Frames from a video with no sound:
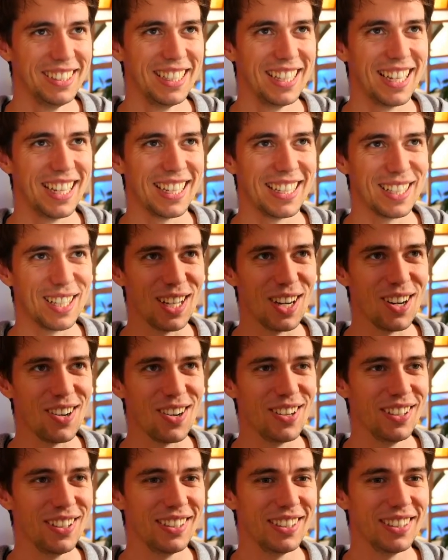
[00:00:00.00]
And
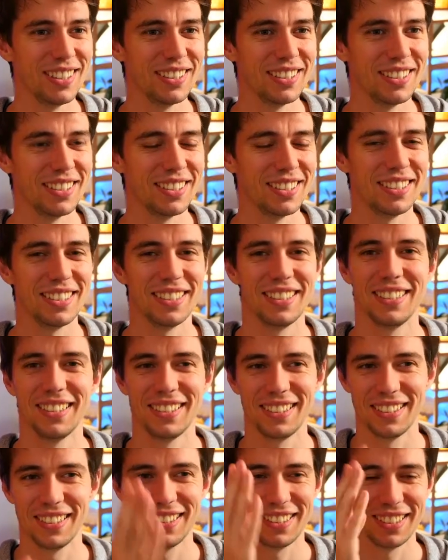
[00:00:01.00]
now
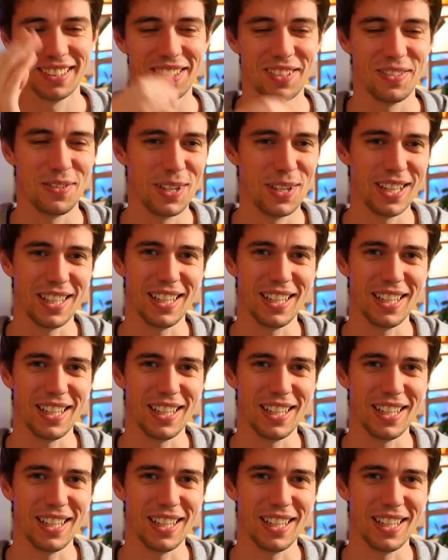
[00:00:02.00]
we are